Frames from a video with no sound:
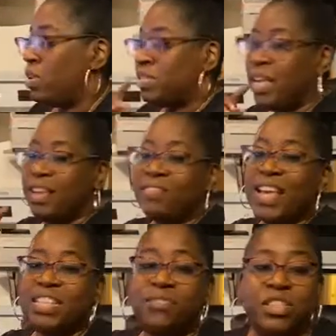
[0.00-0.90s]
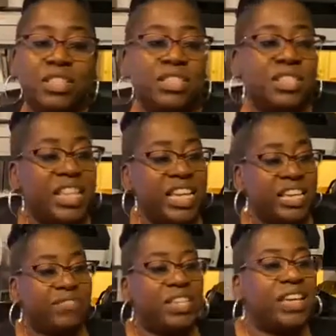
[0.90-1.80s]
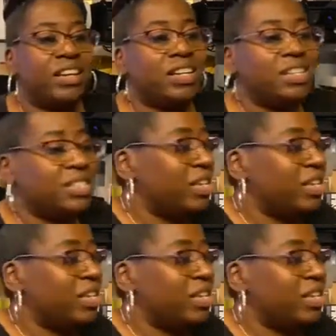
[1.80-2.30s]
Is that, if that's for the sleeve, yeah, because